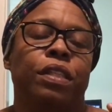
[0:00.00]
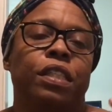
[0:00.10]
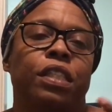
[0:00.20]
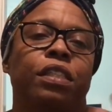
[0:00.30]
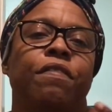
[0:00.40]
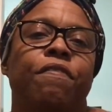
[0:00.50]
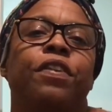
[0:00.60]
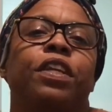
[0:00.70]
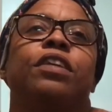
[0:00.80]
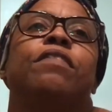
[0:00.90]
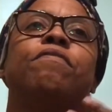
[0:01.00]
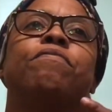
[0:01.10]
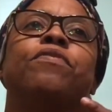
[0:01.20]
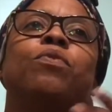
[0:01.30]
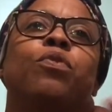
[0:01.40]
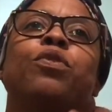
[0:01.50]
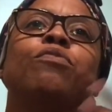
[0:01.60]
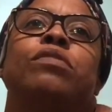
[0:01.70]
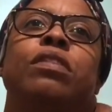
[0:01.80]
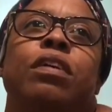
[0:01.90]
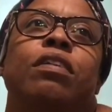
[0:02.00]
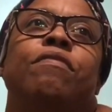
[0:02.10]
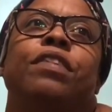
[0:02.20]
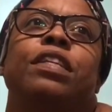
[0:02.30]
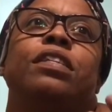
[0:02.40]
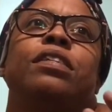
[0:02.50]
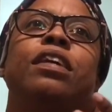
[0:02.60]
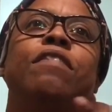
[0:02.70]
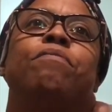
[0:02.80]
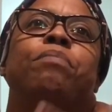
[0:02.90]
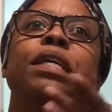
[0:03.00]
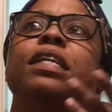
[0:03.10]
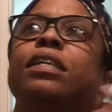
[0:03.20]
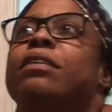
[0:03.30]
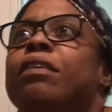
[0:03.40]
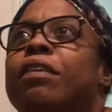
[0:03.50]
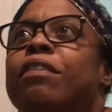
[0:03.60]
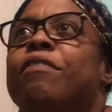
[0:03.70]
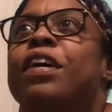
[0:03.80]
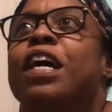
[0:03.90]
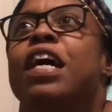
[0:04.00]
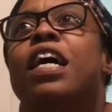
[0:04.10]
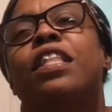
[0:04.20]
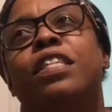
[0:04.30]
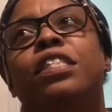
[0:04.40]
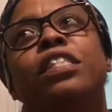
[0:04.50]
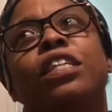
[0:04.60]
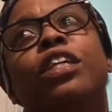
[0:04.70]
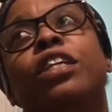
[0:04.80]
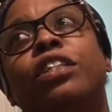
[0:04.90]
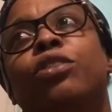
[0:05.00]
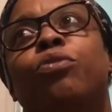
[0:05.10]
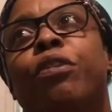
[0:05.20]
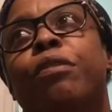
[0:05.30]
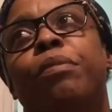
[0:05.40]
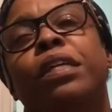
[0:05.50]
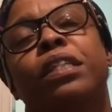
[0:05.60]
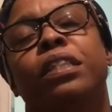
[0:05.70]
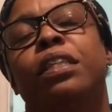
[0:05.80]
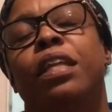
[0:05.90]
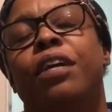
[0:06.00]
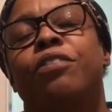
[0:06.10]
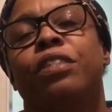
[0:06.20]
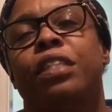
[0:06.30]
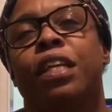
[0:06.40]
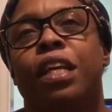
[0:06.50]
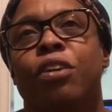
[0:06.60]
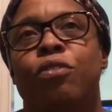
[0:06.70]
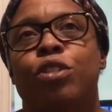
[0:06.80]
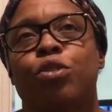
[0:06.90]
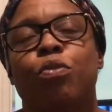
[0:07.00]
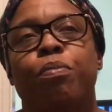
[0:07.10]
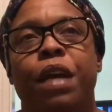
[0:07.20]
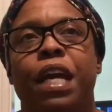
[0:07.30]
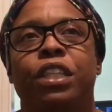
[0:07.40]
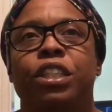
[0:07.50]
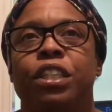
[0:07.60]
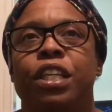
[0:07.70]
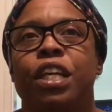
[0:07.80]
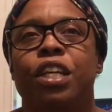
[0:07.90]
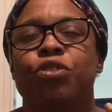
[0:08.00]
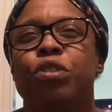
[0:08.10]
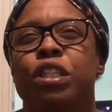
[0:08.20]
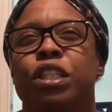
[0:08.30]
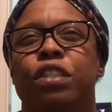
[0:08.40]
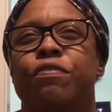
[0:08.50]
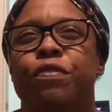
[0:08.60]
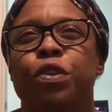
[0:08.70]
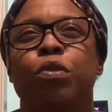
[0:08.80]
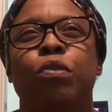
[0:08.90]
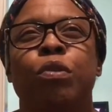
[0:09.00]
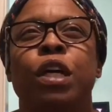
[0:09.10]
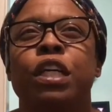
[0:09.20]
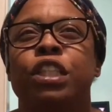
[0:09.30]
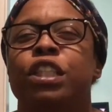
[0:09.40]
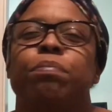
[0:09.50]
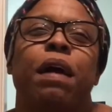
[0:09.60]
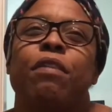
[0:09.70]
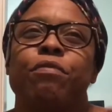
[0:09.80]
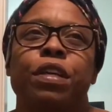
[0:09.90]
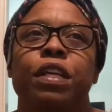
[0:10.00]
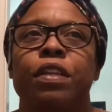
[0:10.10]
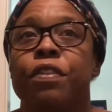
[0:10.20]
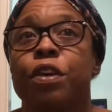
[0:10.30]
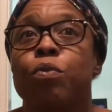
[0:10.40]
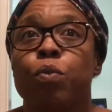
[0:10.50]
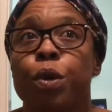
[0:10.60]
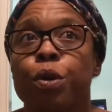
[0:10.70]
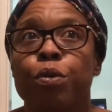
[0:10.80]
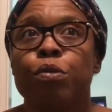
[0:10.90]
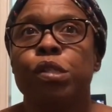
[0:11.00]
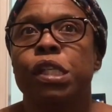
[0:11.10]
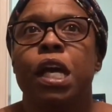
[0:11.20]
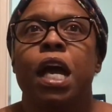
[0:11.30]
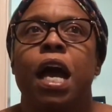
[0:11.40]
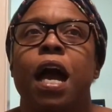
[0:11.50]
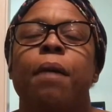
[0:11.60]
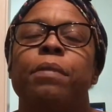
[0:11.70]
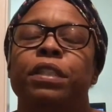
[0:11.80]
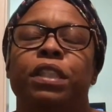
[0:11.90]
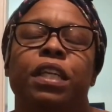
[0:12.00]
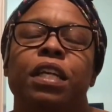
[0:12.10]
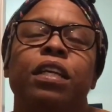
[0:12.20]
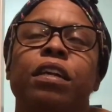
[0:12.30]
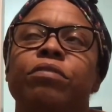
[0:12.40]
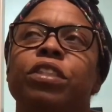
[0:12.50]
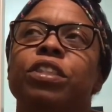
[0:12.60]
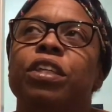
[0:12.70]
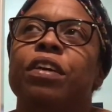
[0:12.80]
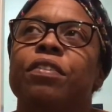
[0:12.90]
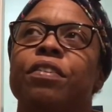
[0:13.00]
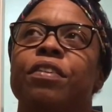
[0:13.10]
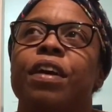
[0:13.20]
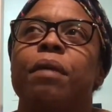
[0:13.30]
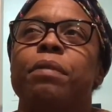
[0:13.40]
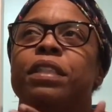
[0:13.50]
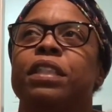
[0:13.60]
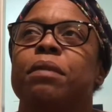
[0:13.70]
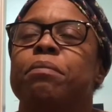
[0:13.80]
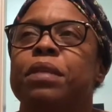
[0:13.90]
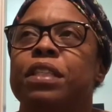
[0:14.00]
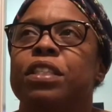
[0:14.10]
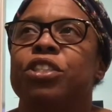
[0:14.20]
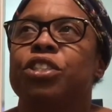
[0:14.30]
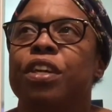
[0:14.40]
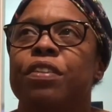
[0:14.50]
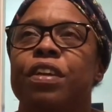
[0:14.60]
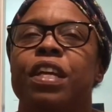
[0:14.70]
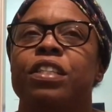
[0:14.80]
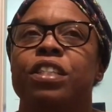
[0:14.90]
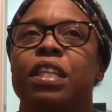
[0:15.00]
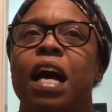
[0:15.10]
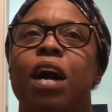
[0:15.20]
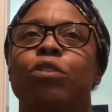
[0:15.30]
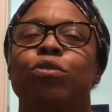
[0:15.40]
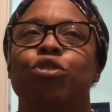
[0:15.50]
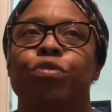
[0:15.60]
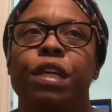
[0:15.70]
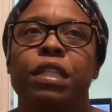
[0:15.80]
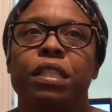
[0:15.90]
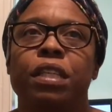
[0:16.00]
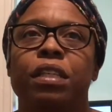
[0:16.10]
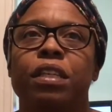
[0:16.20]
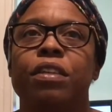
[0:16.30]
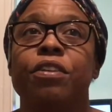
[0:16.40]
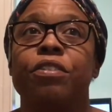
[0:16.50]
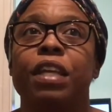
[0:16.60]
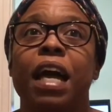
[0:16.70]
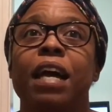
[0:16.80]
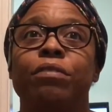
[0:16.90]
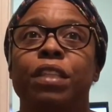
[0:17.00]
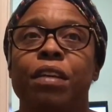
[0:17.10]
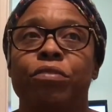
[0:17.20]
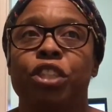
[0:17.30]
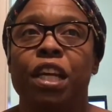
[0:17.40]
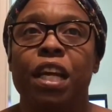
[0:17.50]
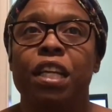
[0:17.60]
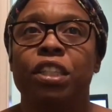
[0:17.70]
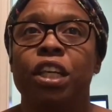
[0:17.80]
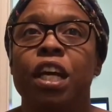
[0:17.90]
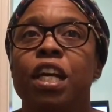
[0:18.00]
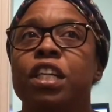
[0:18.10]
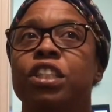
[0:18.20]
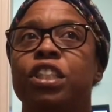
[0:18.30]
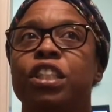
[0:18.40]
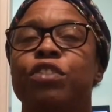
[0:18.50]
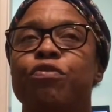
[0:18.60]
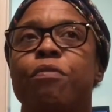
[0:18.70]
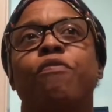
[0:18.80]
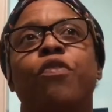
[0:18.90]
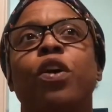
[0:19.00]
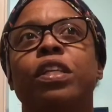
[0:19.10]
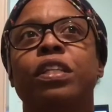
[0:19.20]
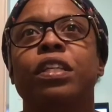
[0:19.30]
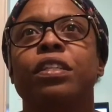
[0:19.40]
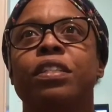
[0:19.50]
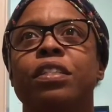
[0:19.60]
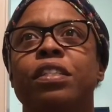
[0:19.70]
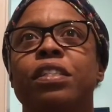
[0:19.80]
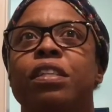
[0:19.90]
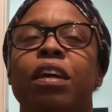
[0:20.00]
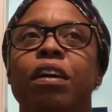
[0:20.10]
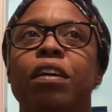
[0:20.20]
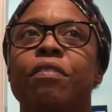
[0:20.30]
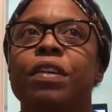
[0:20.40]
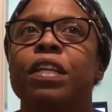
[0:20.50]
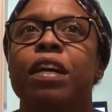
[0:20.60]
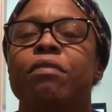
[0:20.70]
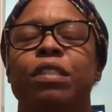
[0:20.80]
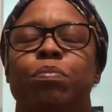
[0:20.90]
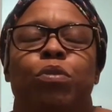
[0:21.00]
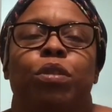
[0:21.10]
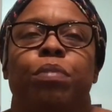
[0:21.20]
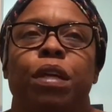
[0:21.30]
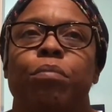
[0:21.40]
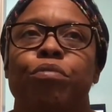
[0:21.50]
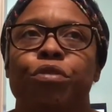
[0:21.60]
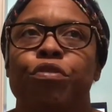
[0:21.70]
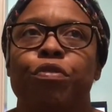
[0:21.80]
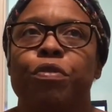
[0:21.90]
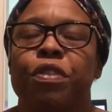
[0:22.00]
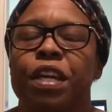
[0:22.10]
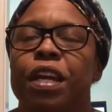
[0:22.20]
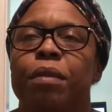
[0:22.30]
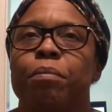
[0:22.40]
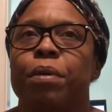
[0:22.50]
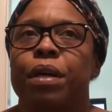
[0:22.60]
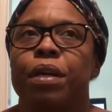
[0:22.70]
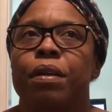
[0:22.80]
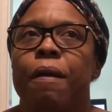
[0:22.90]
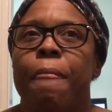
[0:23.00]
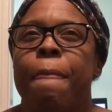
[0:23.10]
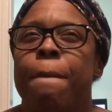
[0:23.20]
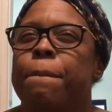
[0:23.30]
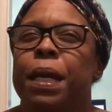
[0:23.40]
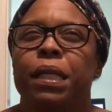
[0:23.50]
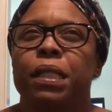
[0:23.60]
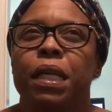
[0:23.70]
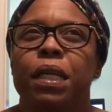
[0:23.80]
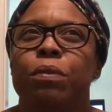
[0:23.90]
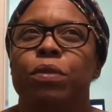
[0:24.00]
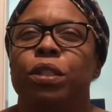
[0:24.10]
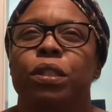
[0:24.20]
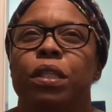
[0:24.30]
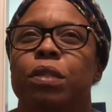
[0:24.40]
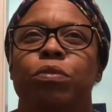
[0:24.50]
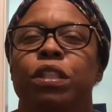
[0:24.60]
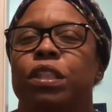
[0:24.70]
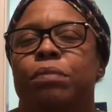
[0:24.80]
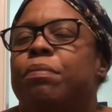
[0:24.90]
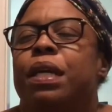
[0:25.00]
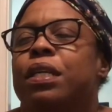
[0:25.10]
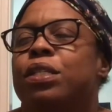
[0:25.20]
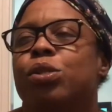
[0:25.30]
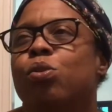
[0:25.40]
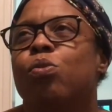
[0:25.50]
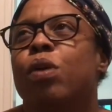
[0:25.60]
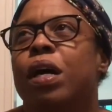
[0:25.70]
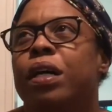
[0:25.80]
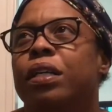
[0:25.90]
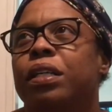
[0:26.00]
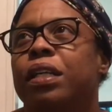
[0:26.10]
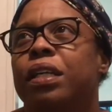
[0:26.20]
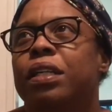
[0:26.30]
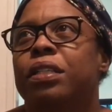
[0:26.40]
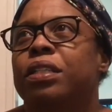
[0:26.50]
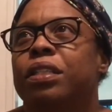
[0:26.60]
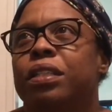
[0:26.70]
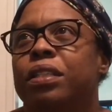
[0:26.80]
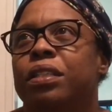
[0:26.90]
just the feeling of the word love and love being in love. This is a good story because the letters again are so passionate, and you could just feel just by reading their words how much they loved each other and how much they missed each other, and just how drastically their lives have changed just from falling in love. And love is supposed to be a beautiful thing, but back then it was just made so ugly and just